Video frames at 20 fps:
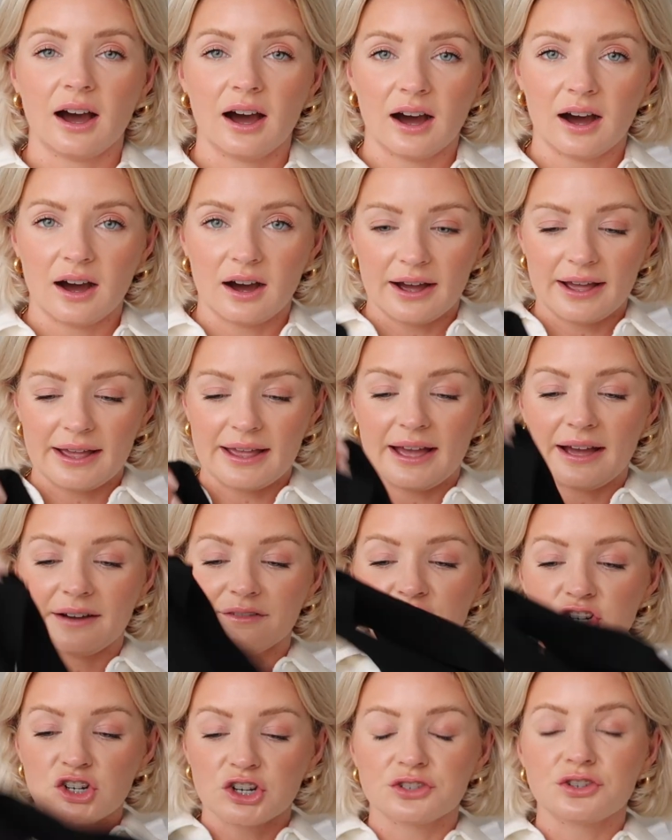I
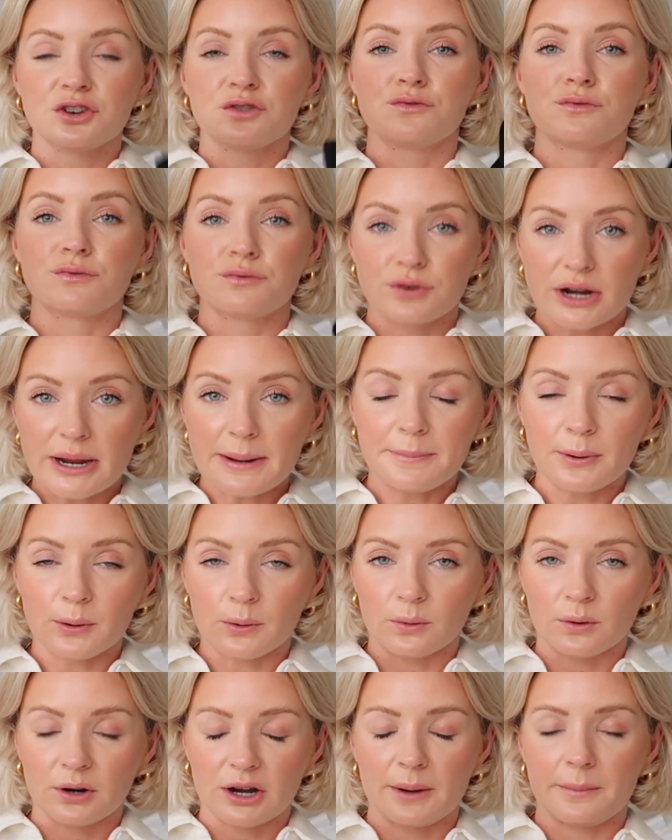have just
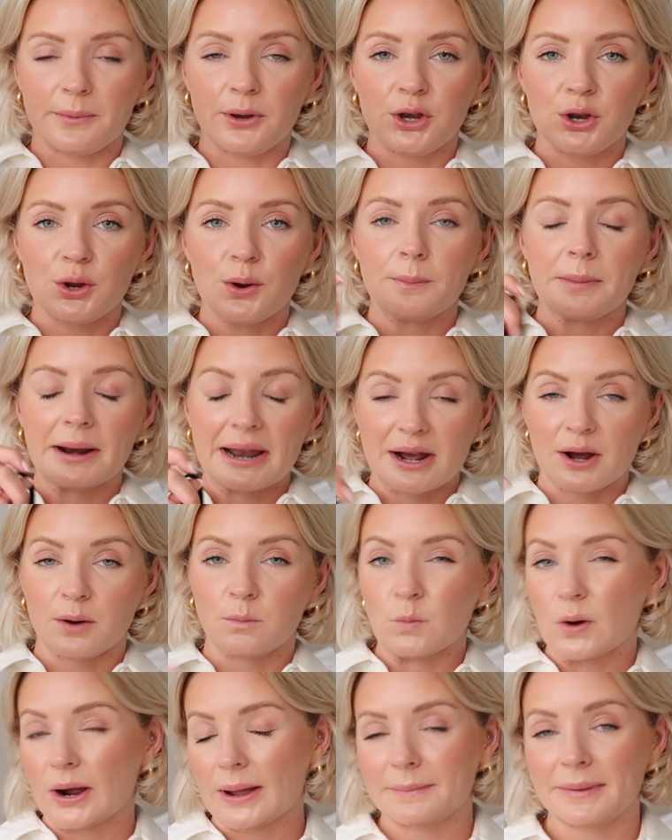rebought a new black
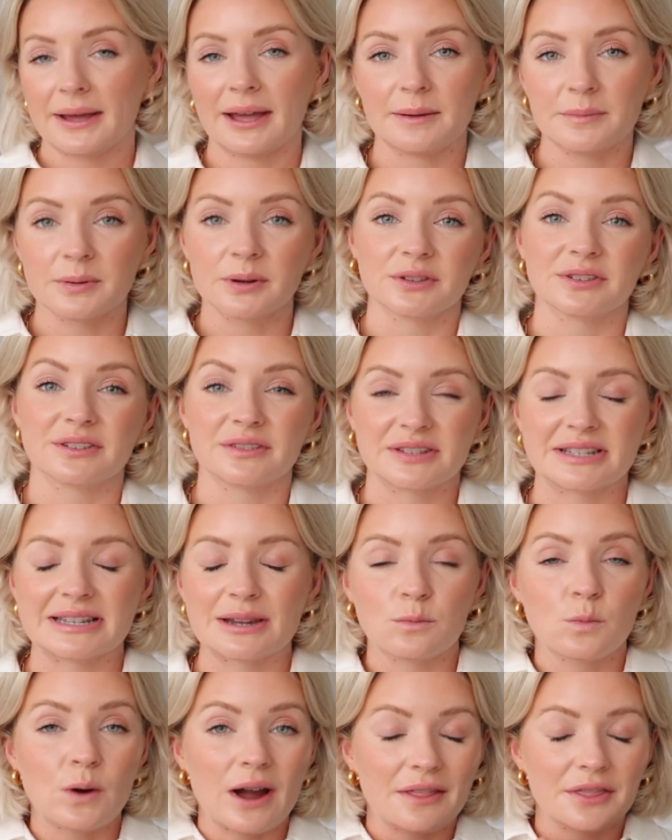and white pair because I
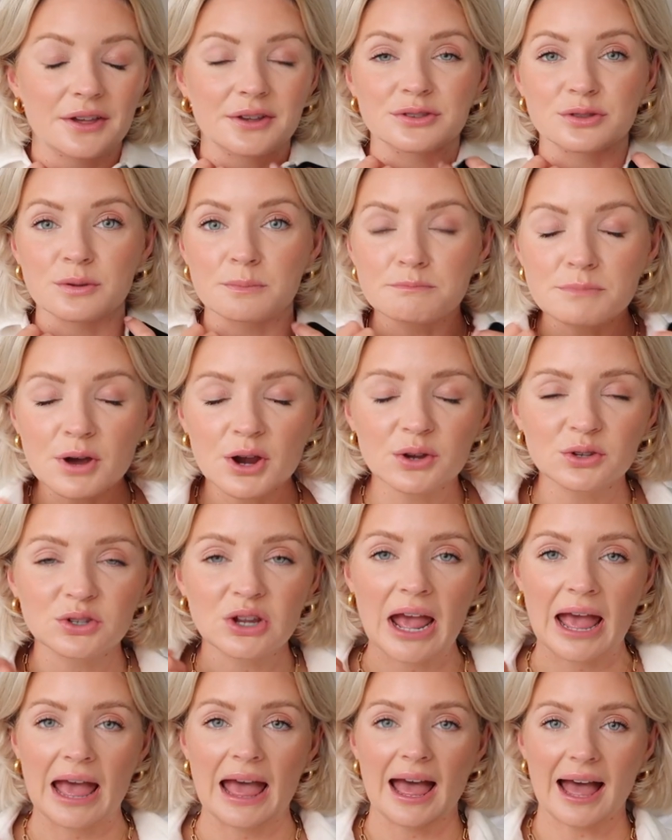obviously wear those the most,
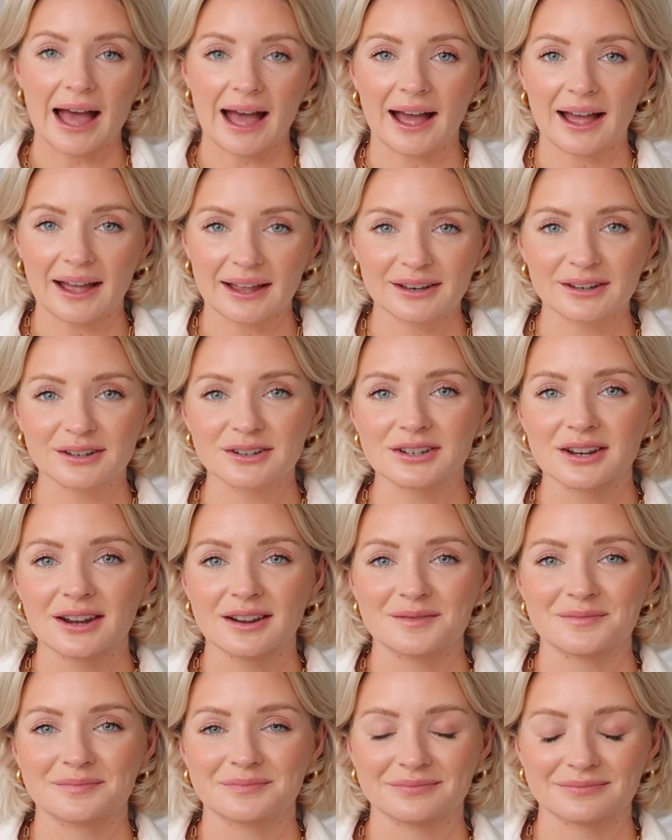and
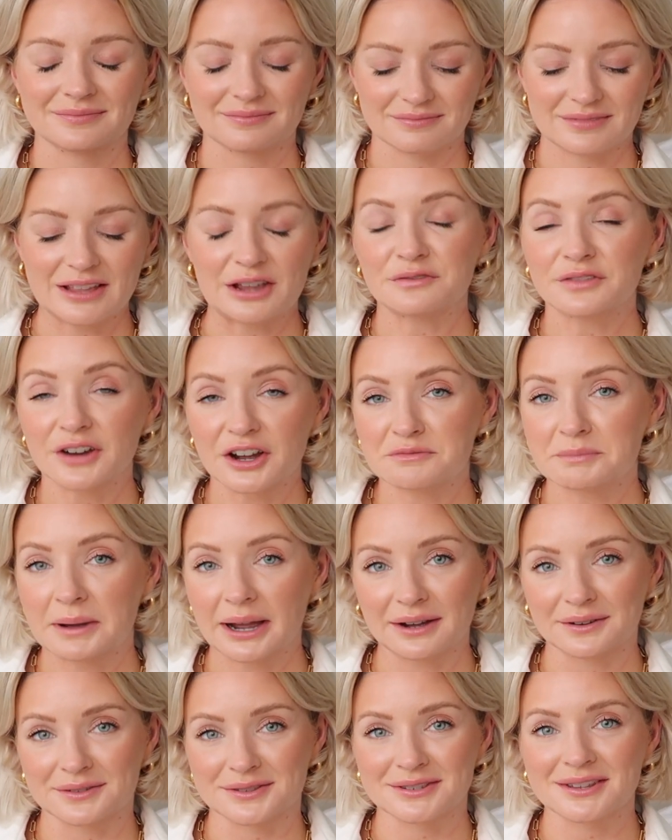they're
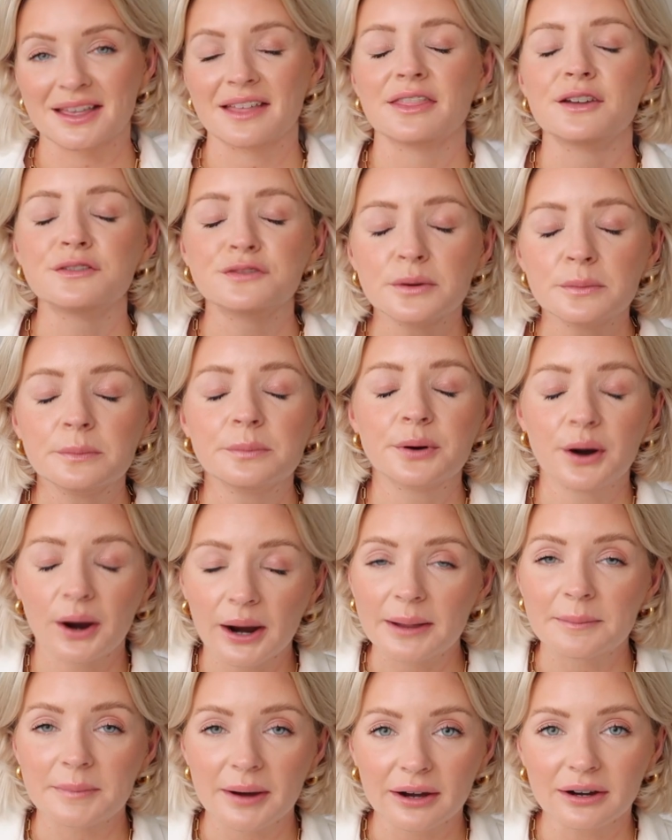£5. They're from
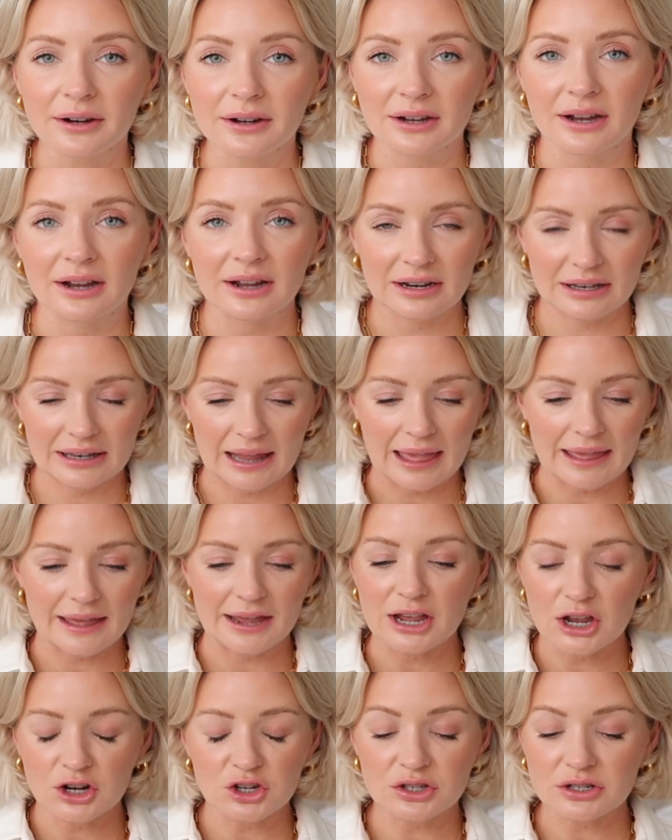Primark.
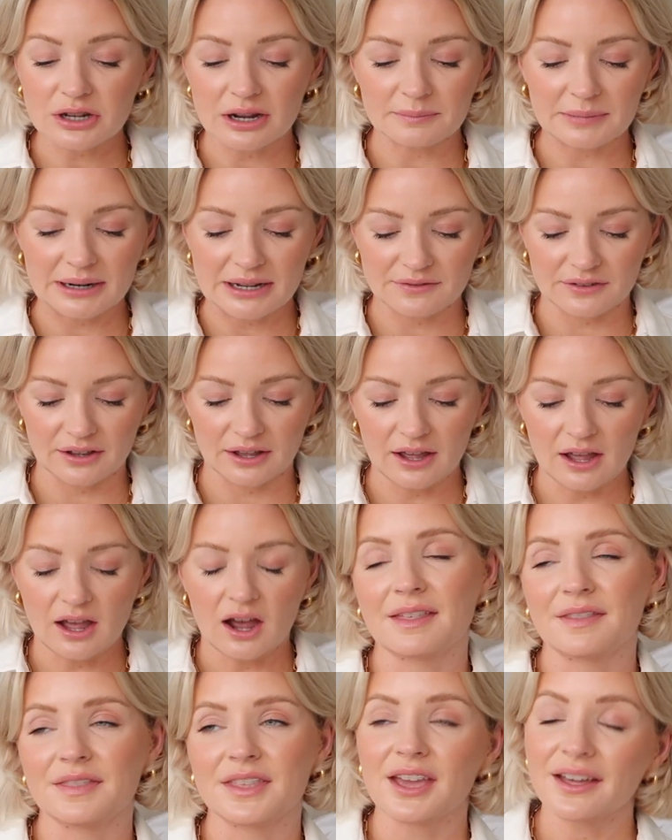Like, just can't believe it.
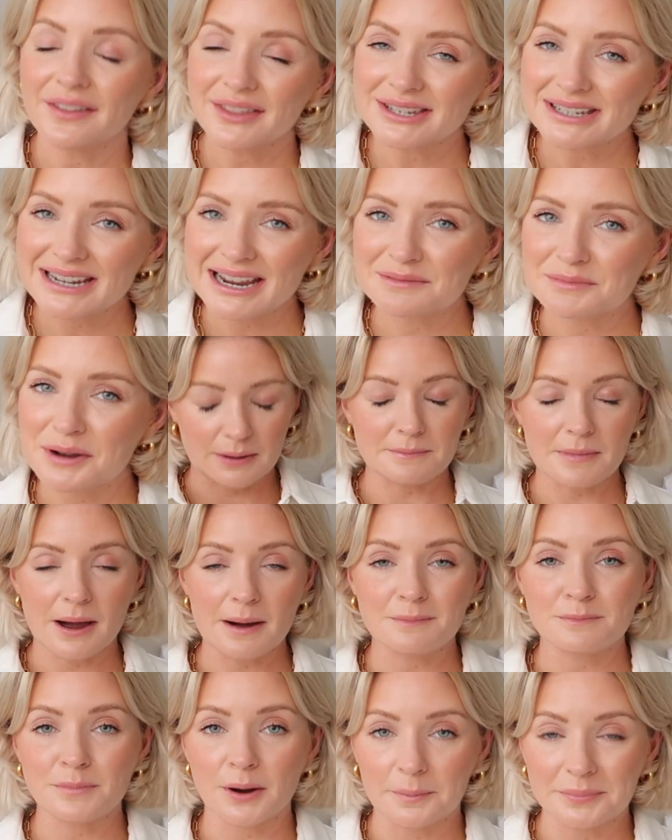And then the other day my
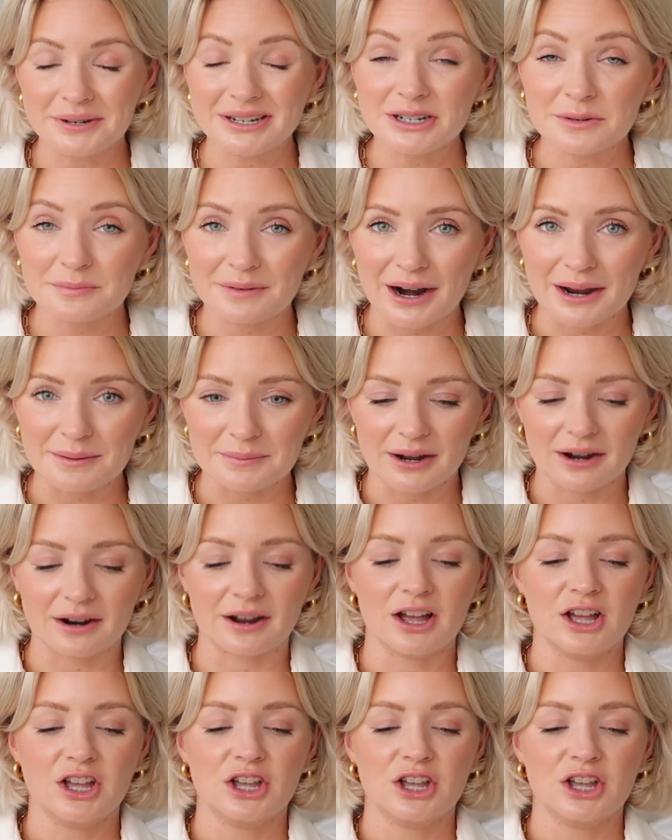mum popped into Primark,